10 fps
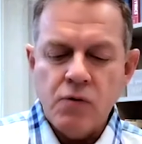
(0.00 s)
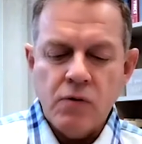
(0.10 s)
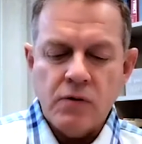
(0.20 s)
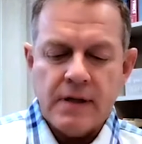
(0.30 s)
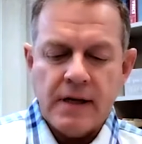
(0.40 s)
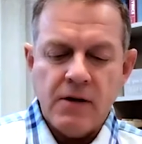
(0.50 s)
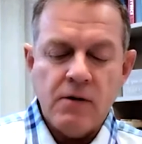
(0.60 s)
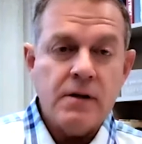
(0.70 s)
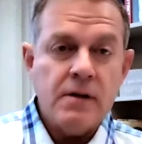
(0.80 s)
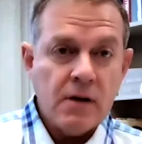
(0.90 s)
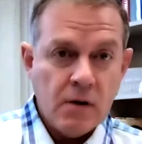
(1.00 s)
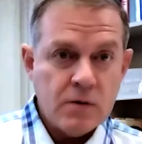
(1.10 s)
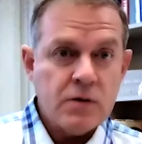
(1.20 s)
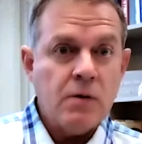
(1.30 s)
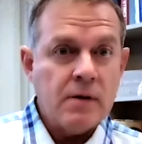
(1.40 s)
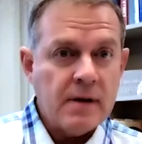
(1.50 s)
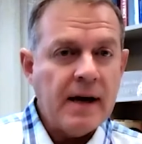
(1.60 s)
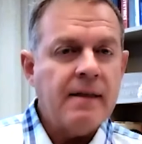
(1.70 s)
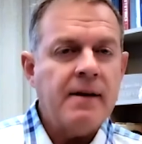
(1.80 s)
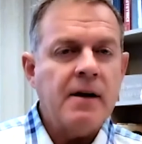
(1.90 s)
tools like using the ozone and
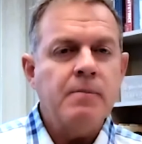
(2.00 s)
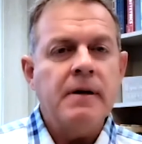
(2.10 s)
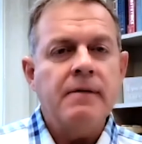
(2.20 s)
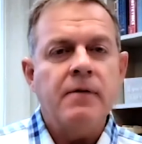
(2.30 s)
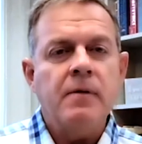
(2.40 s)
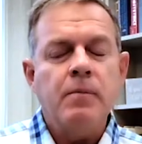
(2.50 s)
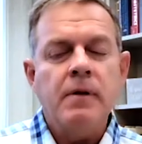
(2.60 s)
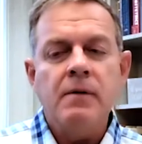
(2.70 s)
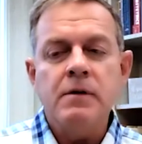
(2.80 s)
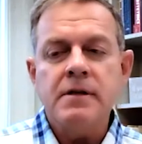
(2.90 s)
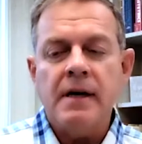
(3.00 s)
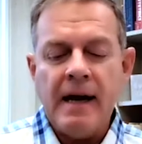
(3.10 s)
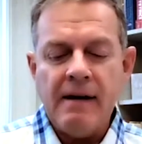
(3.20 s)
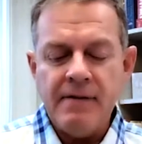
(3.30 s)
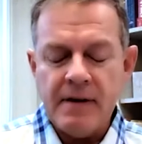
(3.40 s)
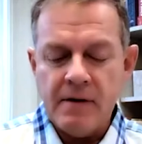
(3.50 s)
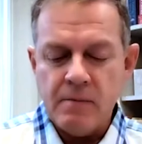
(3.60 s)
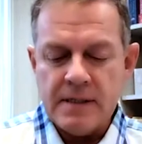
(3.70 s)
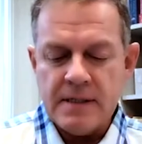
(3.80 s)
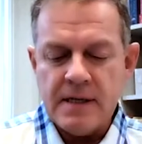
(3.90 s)
light therapy for the blood, which I have here
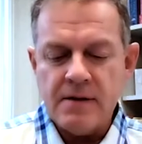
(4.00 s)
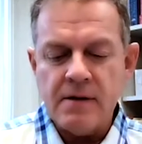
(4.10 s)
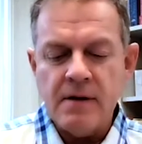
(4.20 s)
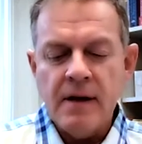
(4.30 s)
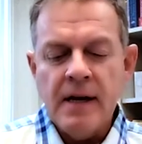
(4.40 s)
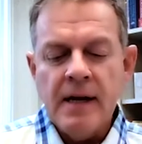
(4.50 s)
in my center,